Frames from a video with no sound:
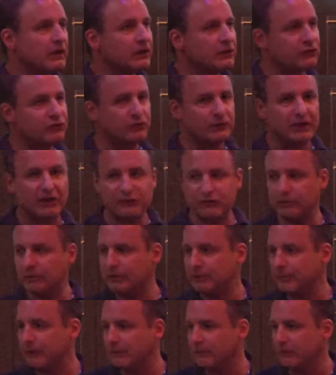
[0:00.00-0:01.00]
So that's
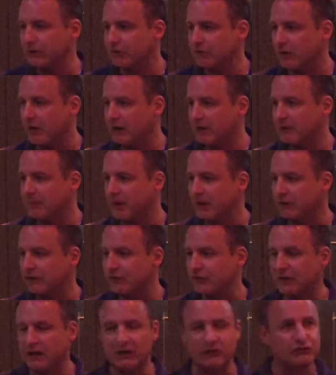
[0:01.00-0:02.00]
really what I want to talk about
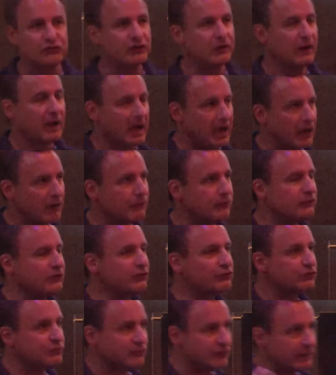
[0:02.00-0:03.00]
today, is, you know, how
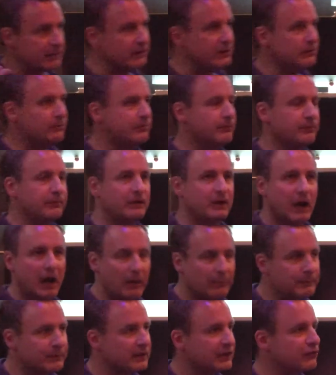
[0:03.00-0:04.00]
this very
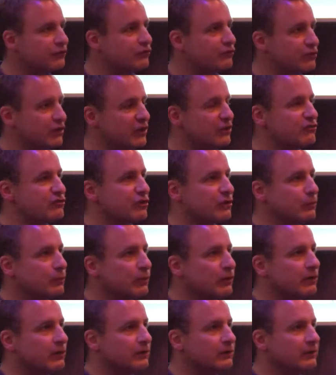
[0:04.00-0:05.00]
complex changing
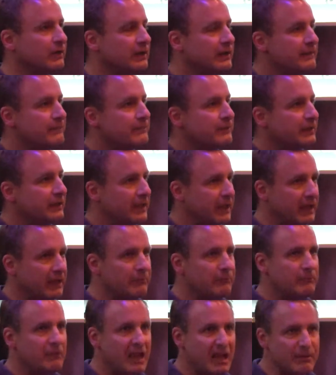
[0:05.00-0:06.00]
world
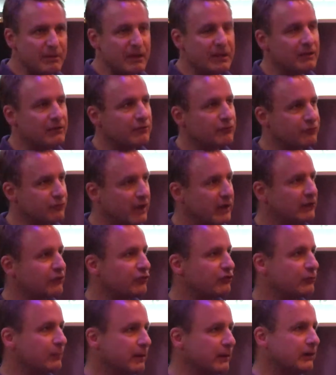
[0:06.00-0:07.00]
can maybe find
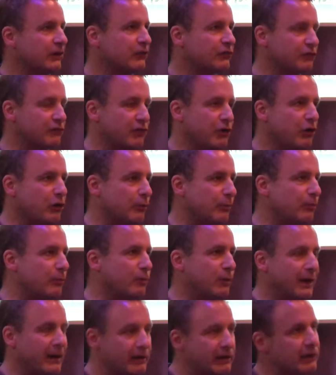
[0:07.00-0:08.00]
some areas of hope.
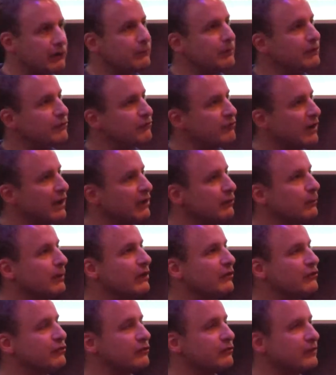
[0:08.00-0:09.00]
Where can we find
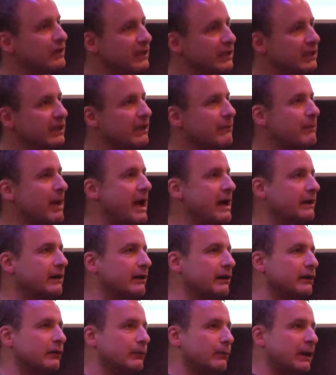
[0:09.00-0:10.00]
ways of getting it back
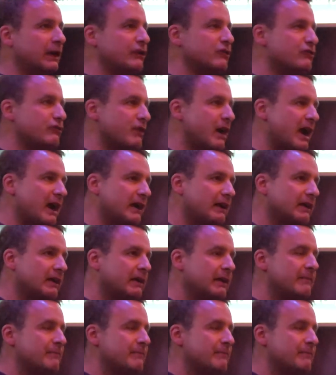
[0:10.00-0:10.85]
on the right track